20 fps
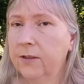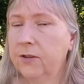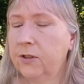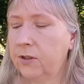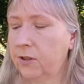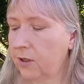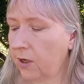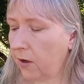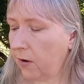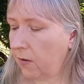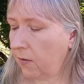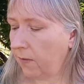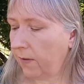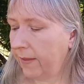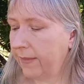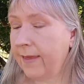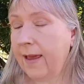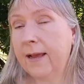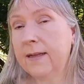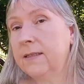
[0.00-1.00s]
So
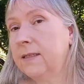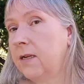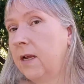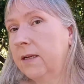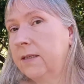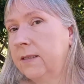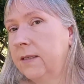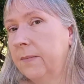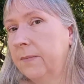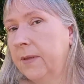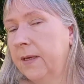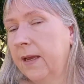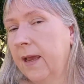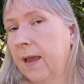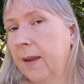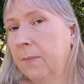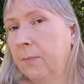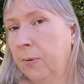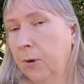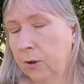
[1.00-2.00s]
that's not something
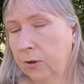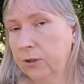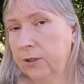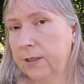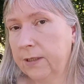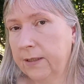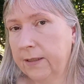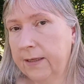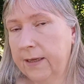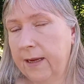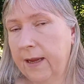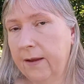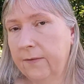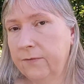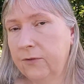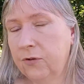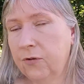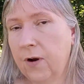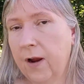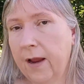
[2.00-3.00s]
I personally
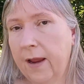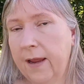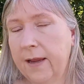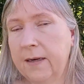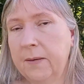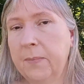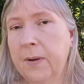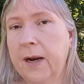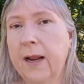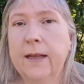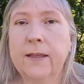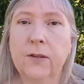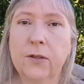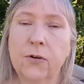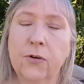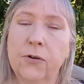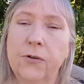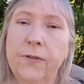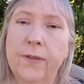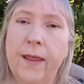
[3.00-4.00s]
have tried, but I
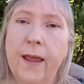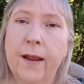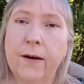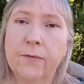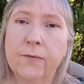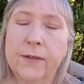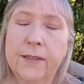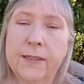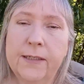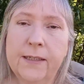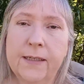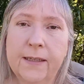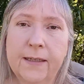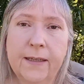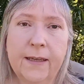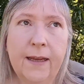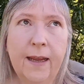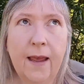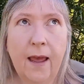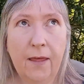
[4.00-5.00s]
learned that
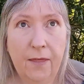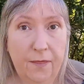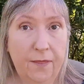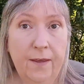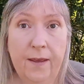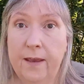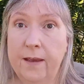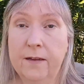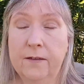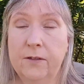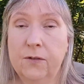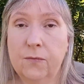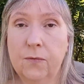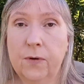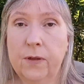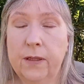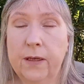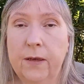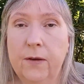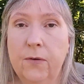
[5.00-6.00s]
recently. I think it's
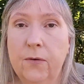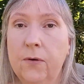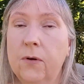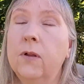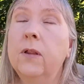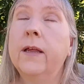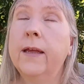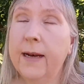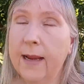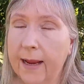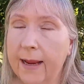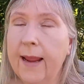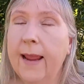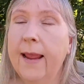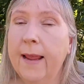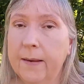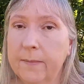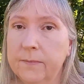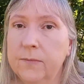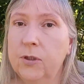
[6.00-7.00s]
really cool, and I
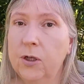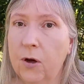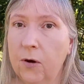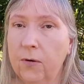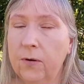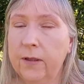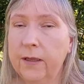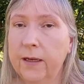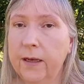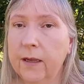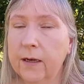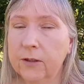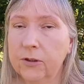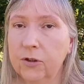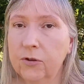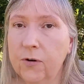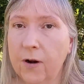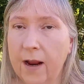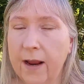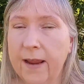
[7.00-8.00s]
am totally gonna
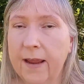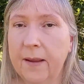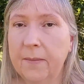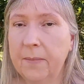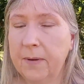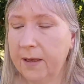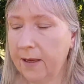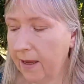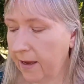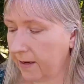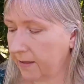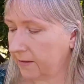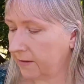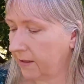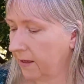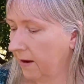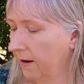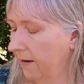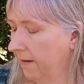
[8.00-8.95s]
try it because